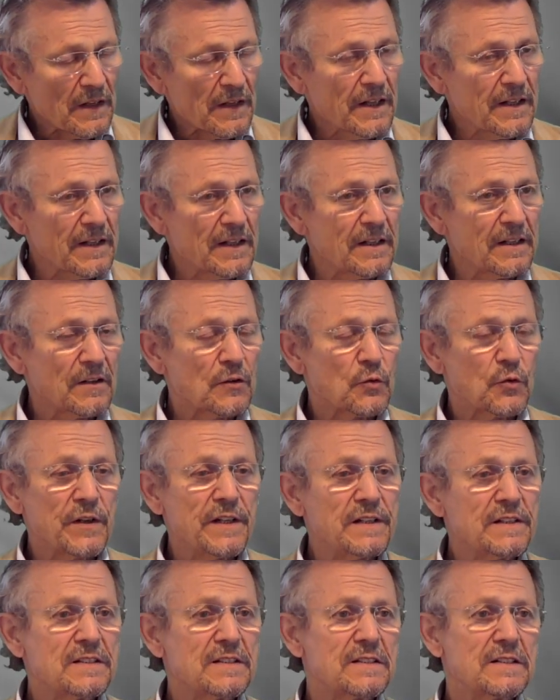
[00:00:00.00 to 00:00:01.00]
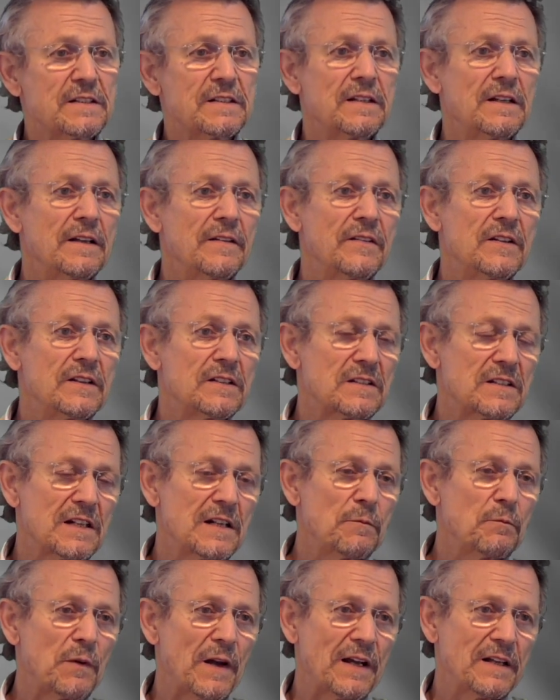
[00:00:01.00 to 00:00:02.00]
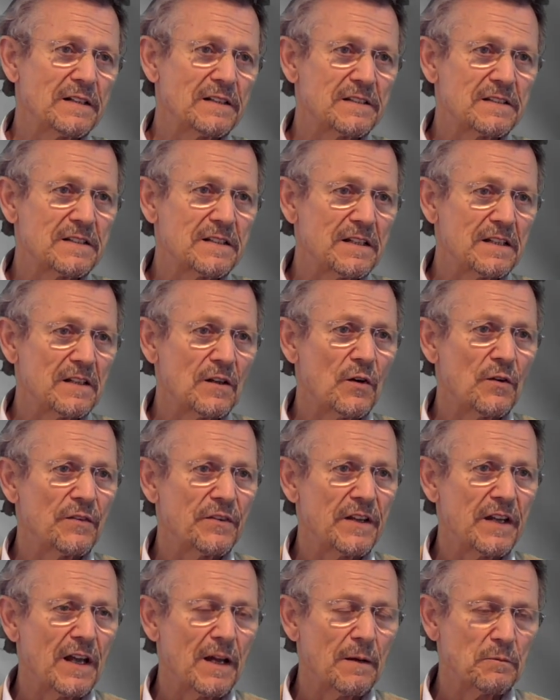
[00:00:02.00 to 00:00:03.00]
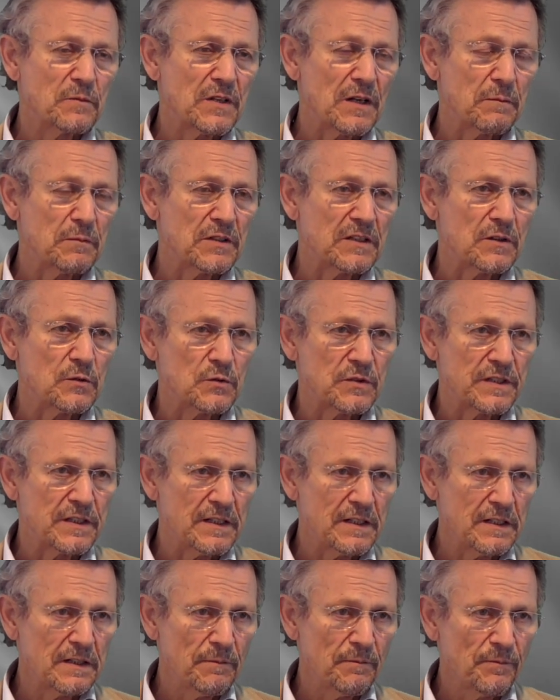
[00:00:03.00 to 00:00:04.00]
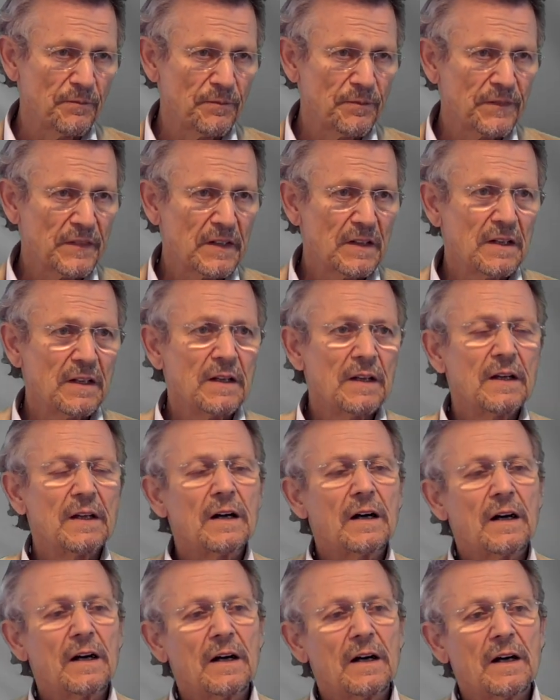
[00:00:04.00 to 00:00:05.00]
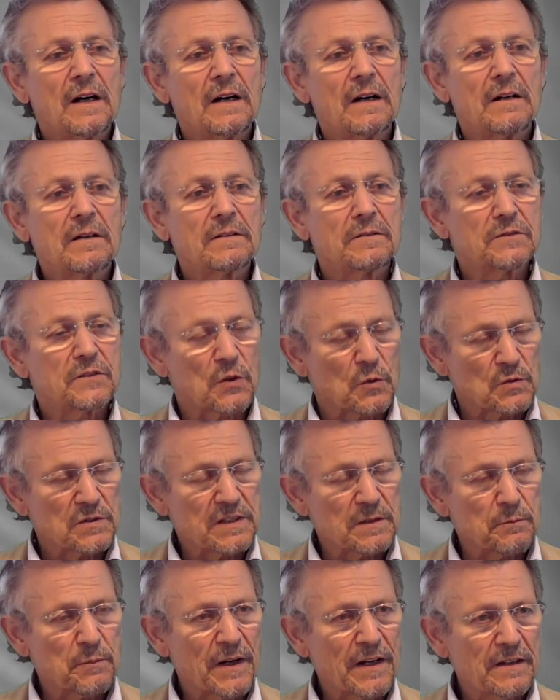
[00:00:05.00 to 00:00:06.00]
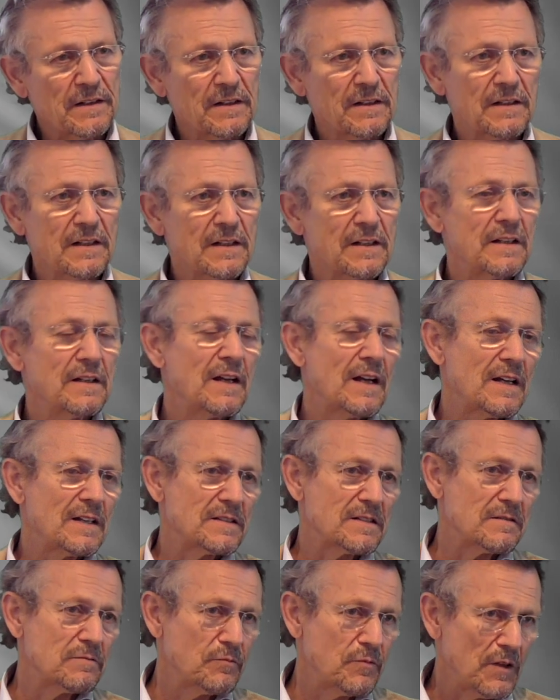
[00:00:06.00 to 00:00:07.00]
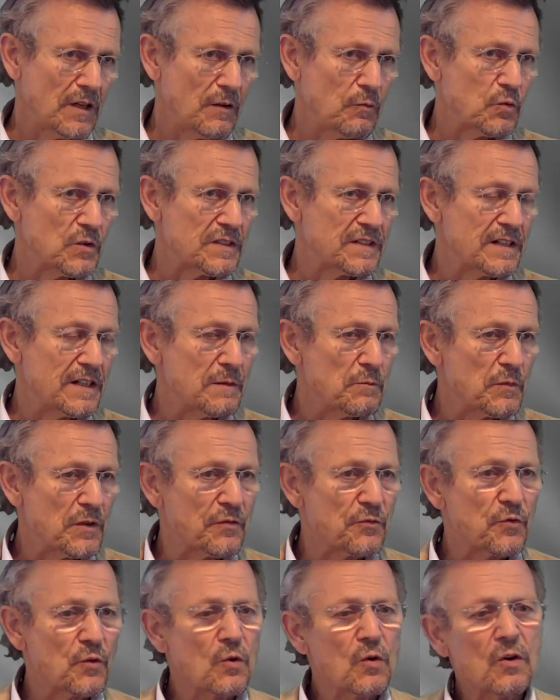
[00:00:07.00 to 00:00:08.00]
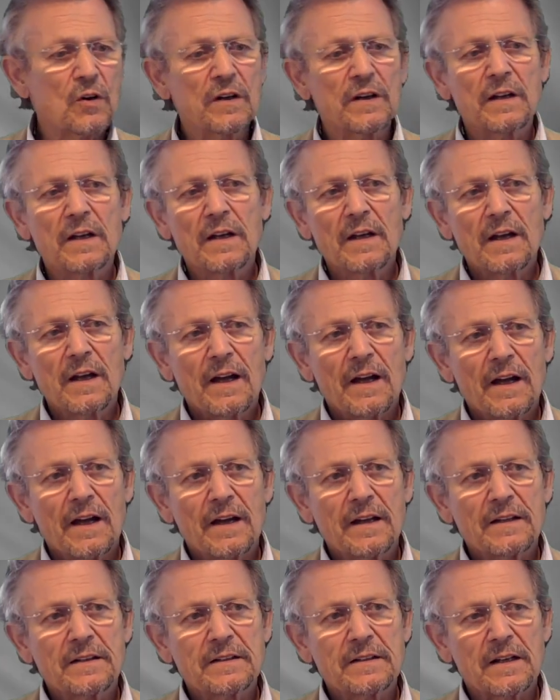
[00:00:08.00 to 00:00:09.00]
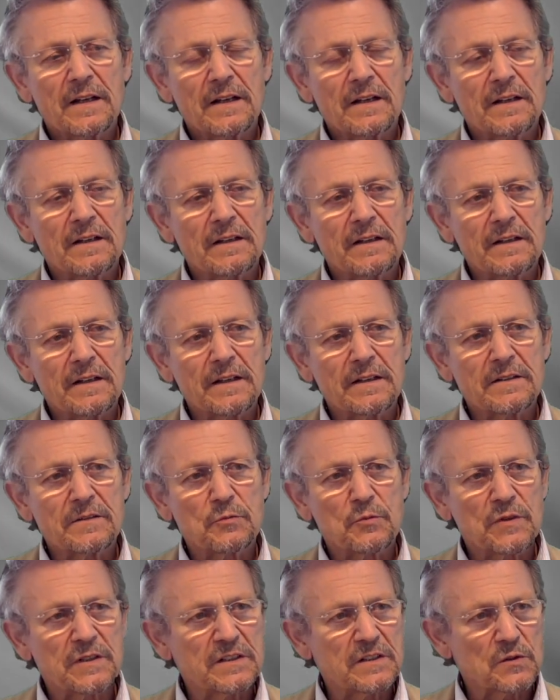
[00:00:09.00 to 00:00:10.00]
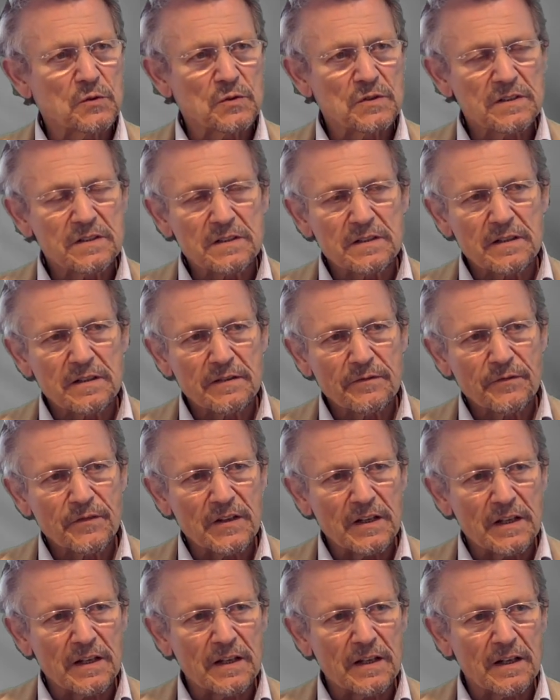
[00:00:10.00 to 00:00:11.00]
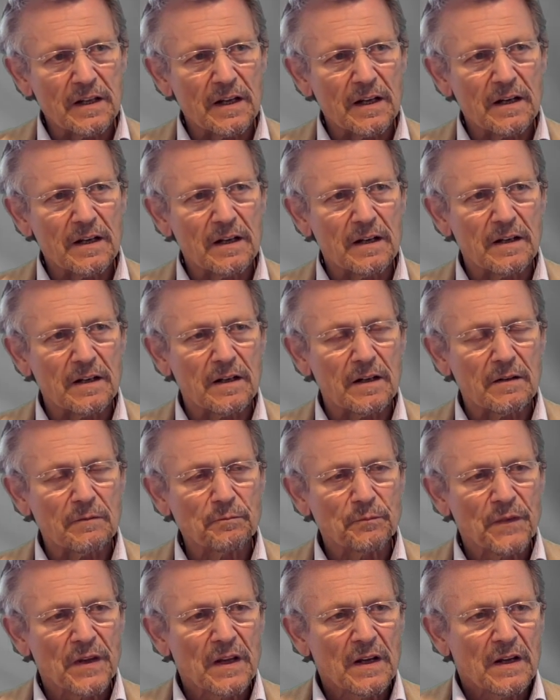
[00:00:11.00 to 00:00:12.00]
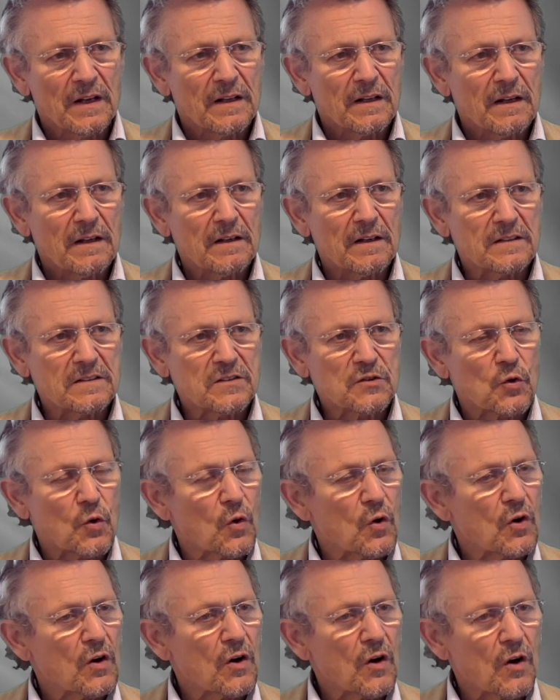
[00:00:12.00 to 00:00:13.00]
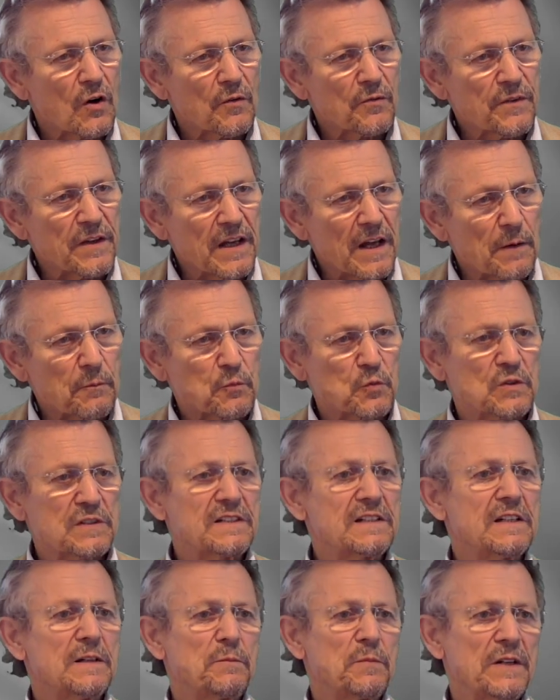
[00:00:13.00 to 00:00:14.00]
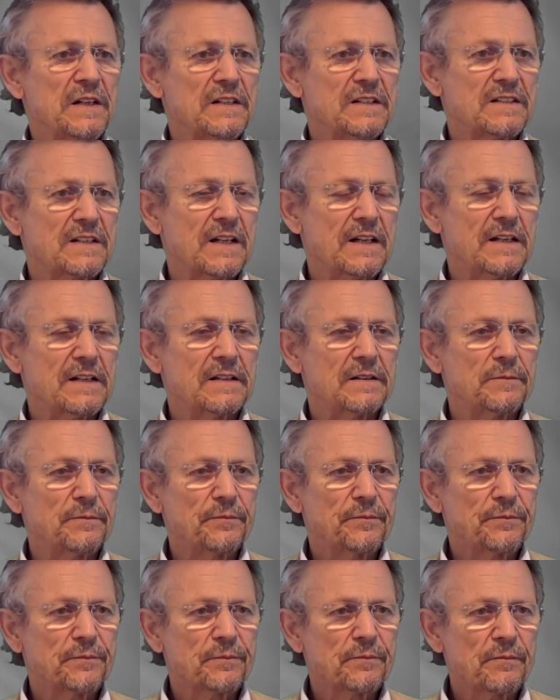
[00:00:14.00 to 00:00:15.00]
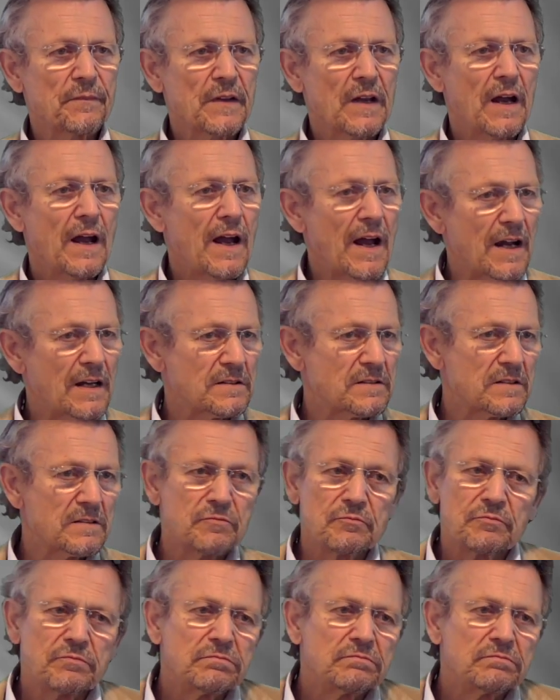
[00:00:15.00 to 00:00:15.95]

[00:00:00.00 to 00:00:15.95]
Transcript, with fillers: it increased the sleep latency on the MWT uh, dose dependently, as it was seen before, and uh, it reduced the uh, uh, score of the Epworth Sleepiness Scale, as